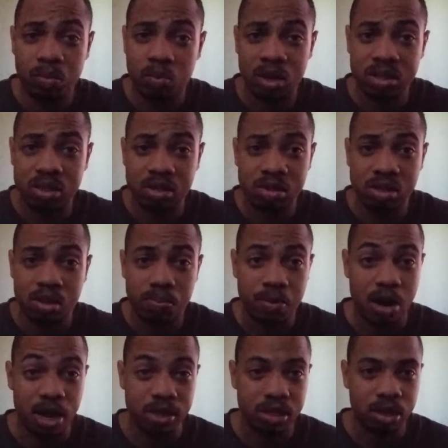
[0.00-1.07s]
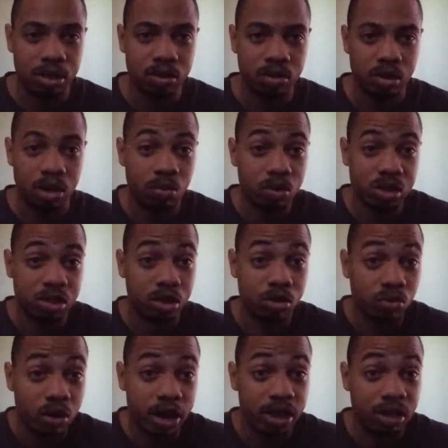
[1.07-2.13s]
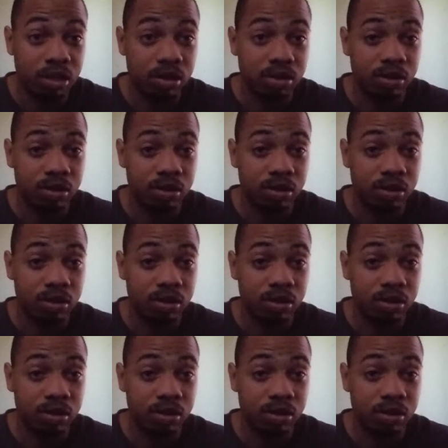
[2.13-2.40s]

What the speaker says: wasn't surprising. It wasn't great.